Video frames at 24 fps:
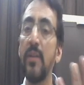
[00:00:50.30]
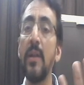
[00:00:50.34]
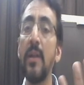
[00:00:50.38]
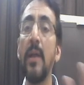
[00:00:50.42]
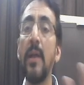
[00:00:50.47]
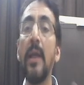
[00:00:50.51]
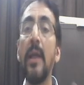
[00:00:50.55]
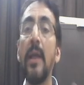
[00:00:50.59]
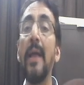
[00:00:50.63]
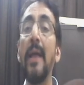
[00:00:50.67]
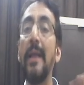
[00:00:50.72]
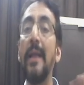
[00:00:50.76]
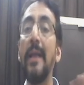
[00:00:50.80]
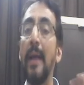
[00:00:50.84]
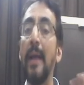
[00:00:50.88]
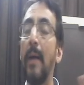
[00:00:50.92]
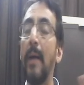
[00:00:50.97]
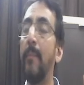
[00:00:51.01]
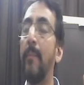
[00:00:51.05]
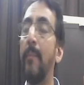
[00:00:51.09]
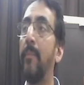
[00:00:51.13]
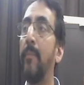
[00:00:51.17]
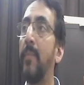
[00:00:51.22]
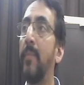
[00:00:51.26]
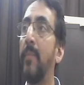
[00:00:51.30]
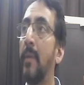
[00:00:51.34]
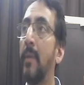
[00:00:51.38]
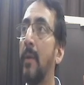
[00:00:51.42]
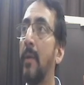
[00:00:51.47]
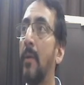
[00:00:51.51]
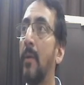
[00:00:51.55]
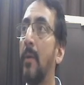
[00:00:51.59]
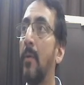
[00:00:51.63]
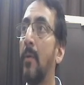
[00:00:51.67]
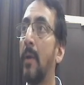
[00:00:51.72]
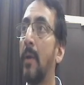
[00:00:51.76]
area.
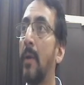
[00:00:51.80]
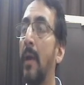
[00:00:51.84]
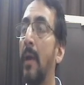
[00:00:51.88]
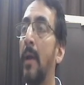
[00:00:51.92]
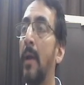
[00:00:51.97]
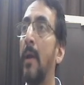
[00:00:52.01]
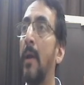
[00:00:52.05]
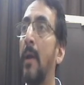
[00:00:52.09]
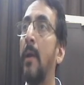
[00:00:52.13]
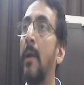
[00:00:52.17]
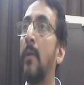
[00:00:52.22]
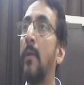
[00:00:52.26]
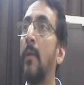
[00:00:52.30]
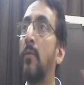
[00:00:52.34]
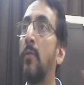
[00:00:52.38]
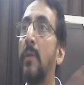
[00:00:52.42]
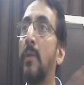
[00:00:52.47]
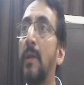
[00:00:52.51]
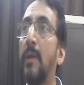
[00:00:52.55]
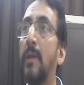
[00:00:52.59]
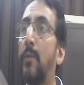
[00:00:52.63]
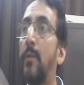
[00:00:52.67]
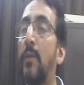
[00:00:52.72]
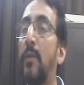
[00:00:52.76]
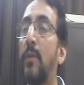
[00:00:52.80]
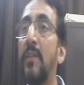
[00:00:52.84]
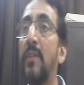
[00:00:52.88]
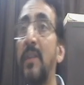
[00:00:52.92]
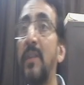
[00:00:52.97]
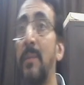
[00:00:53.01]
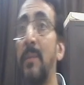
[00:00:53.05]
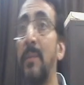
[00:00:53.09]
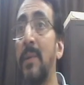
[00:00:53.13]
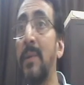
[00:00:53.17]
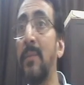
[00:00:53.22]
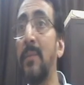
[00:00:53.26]
Okay. So therefore the
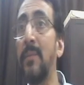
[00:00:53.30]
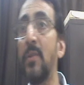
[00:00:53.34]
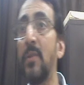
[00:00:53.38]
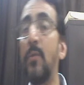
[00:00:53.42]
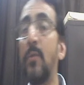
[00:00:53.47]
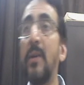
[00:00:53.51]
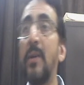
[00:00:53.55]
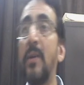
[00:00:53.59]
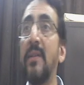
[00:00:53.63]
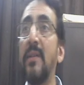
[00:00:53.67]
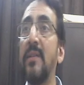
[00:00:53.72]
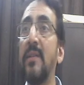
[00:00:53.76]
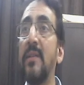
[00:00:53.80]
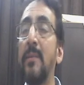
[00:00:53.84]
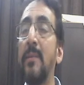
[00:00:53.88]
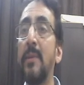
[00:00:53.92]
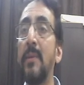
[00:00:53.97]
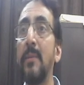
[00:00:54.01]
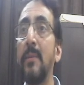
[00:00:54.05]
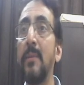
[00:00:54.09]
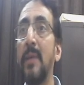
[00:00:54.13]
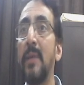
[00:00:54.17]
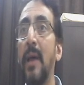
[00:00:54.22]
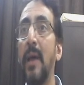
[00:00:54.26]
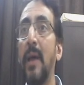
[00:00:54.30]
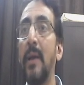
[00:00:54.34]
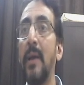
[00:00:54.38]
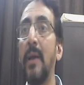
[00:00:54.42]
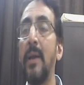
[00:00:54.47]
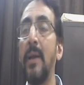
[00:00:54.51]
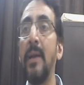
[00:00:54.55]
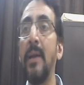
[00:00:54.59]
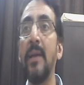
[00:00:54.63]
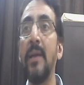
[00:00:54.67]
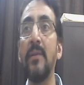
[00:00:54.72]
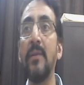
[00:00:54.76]
symptoms, or what is the symptom there
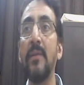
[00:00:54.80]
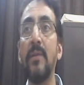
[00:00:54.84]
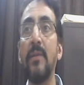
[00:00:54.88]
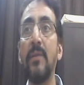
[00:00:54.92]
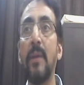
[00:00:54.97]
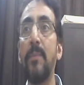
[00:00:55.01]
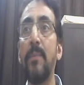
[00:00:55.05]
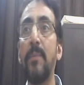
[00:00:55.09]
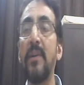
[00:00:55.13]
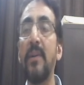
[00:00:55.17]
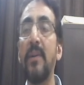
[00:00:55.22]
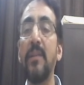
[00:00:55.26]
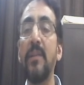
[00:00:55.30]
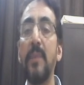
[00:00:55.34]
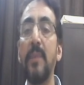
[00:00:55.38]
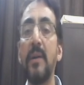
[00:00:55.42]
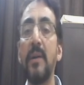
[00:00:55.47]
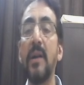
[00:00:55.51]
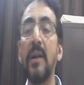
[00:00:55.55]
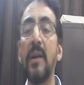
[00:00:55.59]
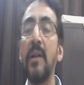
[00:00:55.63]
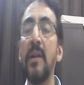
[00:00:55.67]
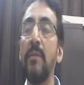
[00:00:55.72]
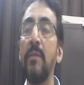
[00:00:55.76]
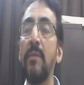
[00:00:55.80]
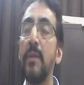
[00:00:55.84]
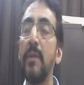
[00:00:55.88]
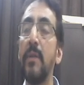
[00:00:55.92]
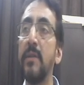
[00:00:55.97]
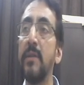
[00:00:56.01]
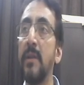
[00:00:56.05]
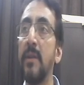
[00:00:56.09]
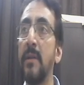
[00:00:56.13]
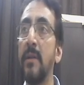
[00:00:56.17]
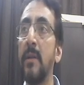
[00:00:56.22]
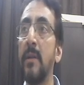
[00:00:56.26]
in case of upper respiratory tract
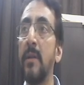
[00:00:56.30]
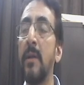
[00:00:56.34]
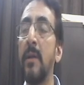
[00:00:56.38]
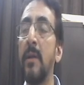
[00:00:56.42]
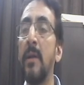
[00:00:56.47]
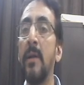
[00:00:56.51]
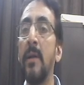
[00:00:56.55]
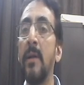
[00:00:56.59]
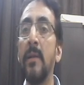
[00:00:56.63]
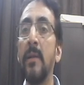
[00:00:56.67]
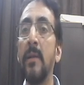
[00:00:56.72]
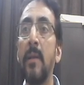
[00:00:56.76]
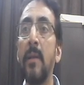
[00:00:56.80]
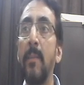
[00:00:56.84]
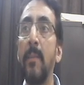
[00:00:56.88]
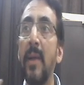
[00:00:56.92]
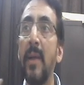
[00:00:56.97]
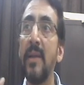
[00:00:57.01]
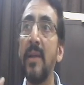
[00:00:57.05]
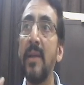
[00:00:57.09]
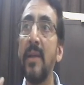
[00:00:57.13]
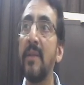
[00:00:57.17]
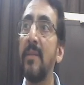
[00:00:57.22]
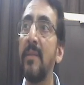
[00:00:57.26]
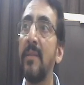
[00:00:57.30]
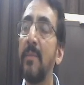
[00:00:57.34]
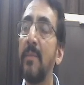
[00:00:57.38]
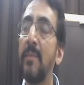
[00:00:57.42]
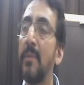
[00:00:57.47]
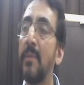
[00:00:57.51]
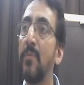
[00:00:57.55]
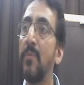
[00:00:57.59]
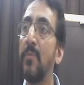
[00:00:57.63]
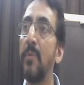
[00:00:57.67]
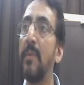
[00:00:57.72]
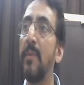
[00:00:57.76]
infection? The major
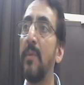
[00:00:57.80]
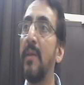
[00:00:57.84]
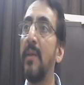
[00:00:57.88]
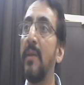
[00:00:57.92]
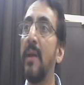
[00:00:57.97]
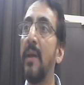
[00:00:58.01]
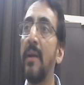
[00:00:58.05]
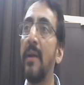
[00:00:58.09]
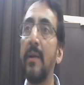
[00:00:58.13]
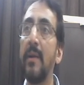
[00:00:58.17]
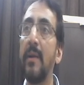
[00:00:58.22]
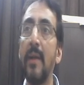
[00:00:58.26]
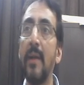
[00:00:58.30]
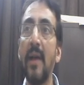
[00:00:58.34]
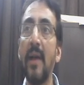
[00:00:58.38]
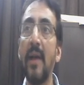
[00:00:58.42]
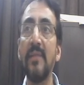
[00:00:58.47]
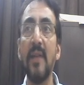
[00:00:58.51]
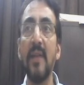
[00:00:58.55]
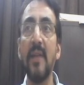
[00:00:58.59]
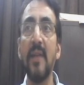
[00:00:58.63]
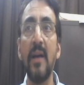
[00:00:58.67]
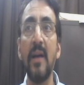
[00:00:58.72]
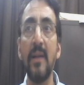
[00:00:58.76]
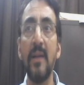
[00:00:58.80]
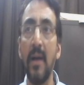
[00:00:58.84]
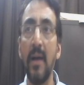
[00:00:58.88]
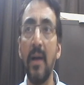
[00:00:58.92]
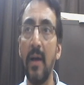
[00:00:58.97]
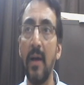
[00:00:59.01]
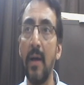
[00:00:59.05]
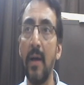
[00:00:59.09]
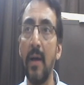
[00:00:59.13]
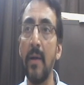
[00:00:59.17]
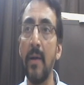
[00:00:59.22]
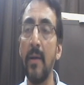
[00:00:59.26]
symptoms will be there: nasa
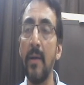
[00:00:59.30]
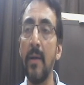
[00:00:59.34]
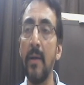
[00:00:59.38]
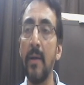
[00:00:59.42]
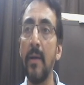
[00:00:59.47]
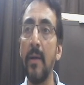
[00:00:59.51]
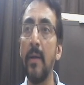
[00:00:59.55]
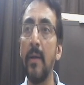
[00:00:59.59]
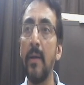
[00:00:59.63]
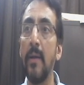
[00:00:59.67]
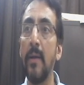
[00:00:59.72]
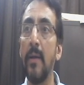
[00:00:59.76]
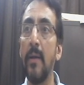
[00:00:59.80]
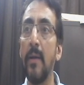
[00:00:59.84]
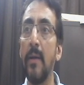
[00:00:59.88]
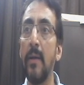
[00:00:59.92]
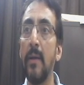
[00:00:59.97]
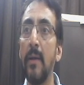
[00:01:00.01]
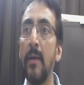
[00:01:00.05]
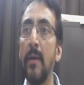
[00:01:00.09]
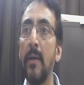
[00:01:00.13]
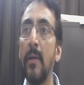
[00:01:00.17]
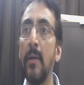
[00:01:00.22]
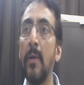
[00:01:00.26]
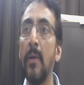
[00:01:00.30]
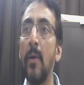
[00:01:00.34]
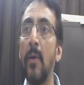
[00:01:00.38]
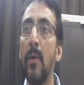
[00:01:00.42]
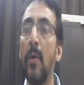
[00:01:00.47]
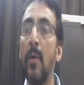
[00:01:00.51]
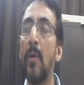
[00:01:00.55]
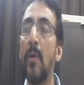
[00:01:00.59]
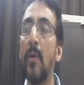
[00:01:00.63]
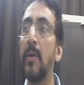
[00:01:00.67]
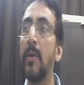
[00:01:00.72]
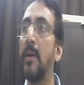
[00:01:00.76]
naha
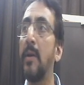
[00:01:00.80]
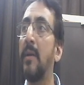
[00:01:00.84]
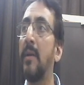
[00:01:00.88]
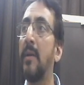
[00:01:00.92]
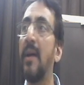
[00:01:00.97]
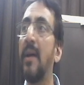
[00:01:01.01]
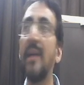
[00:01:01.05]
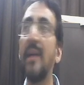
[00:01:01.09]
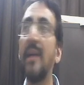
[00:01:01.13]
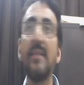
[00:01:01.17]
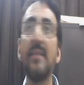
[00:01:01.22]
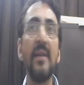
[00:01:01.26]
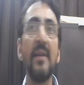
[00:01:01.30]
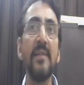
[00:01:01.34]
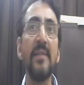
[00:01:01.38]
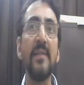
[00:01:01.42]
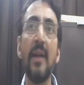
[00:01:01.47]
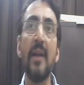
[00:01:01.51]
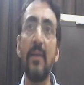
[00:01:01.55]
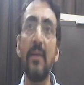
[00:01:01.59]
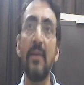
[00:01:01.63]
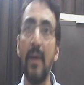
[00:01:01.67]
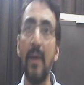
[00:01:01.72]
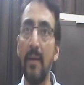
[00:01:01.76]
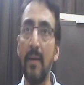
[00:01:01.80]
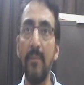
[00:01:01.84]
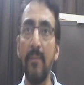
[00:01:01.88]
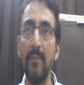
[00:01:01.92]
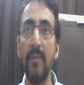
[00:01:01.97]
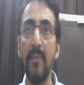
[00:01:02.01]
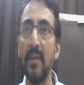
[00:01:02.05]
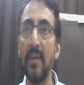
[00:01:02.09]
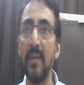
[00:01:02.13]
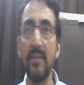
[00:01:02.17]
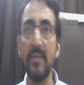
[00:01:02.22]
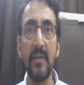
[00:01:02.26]
or nasa srava,
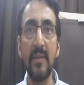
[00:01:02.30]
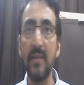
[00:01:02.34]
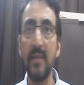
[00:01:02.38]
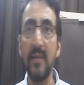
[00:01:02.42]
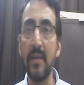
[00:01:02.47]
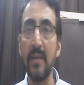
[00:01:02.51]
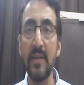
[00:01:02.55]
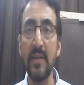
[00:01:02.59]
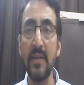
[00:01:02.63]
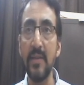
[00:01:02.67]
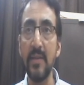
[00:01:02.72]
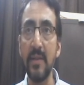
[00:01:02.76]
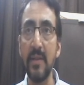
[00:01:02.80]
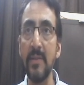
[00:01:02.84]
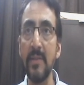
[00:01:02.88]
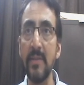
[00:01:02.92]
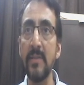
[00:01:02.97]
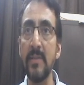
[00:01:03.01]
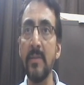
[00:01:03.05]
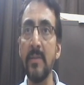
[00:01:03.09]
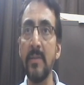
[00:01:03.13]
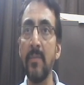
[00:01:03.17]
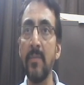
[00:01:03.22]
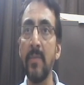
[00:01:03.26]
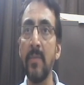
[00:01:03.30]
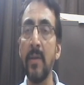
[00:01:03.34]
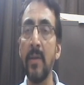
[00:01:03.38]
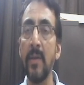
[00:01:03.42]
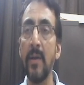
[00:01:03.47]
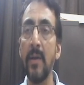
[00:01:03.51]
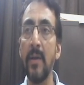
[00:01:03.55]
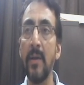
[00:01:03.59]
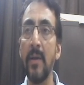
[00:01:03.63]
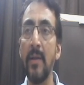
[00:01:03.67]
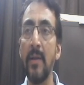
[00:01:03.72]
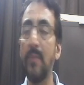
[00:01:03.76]
nasal secretions in the